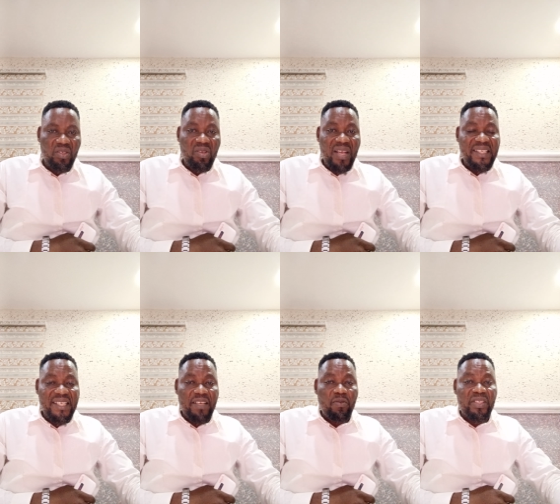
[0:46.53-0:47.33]
You ask
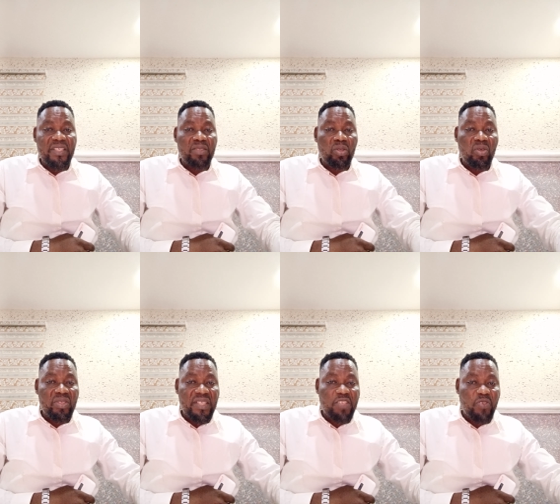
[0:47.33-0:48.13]
yourself, what is the total
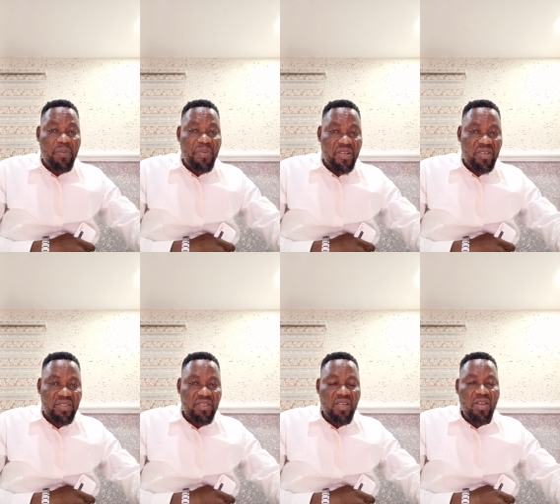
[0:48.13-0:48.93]
sales for the period?
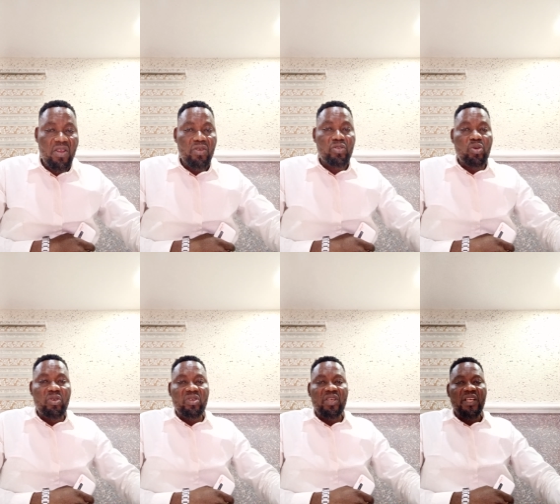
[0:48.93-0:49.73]

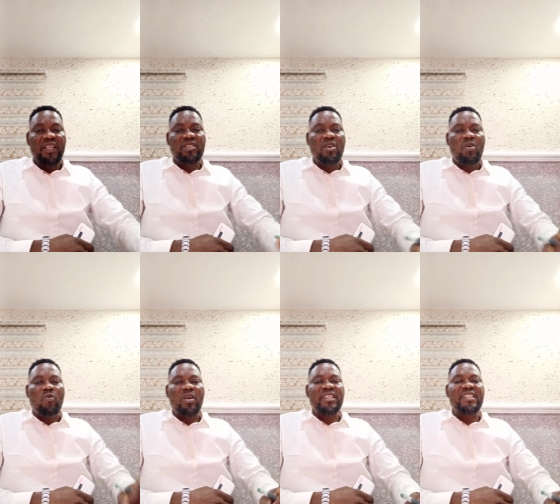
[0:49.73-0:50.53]
Two is,
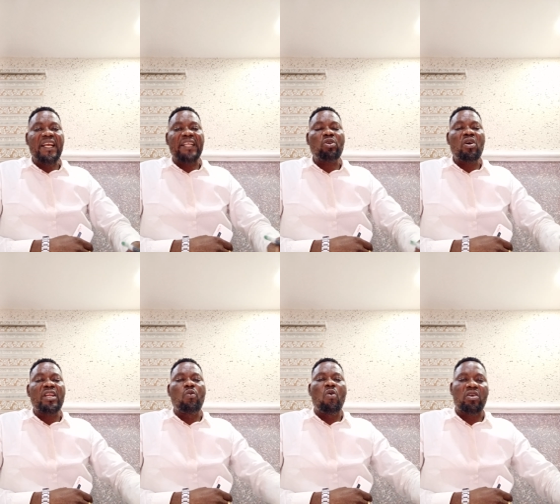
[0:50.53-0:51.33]
what is the return
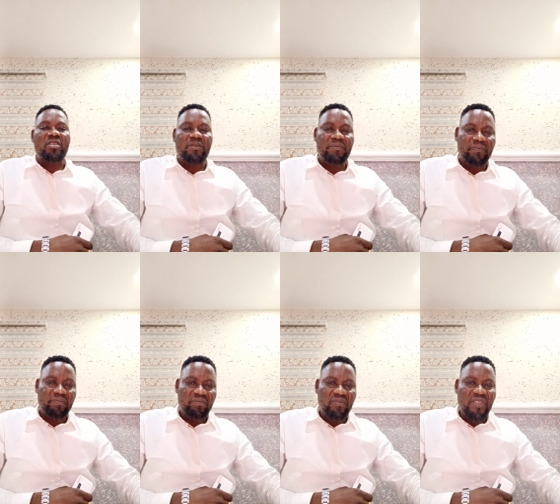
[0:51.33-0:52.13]
inward?
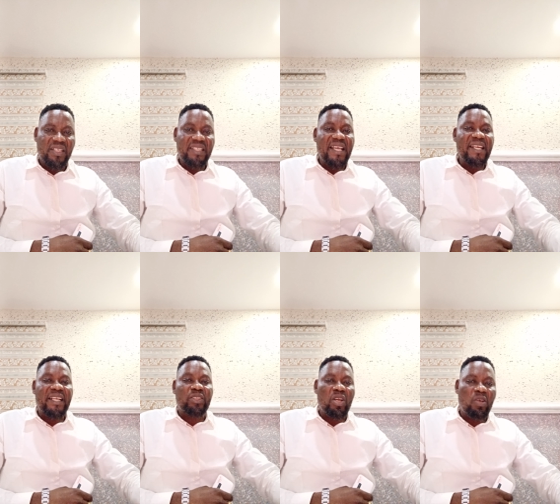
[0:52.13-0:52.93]
Is there any
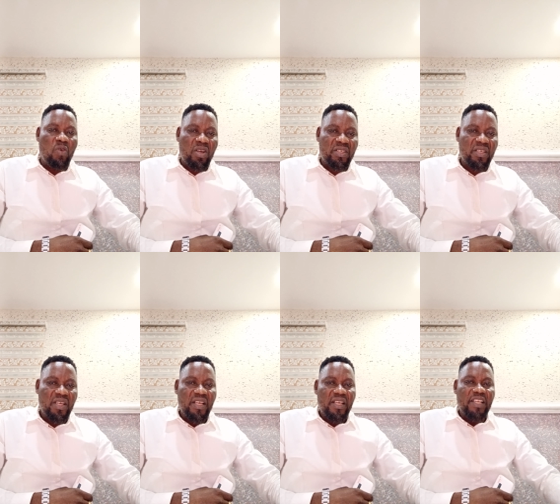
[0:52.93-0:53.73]
return inward?
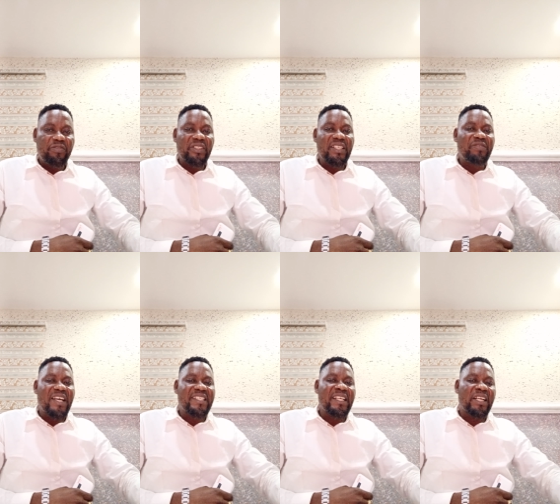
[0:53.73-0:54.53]
If
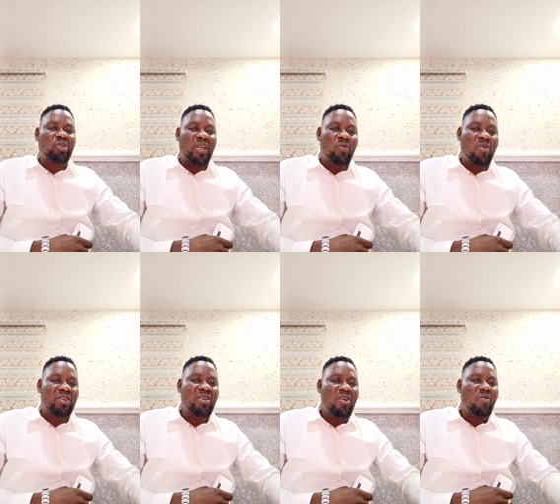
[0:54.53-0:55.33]
there's any return
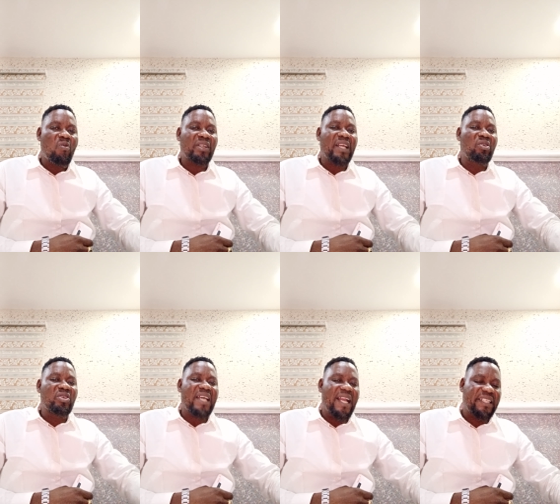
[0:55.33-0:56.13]
inward, what are
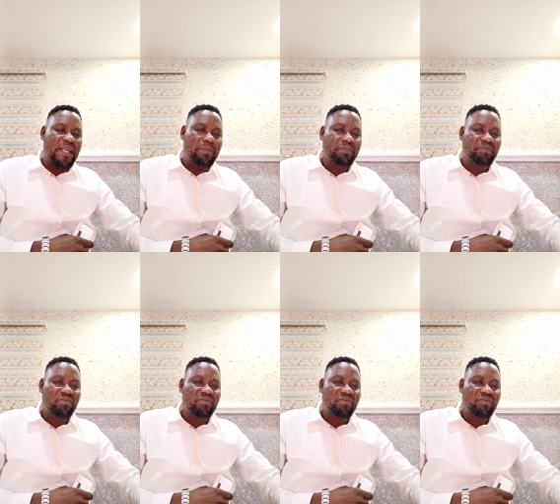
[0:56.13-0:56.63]
those items?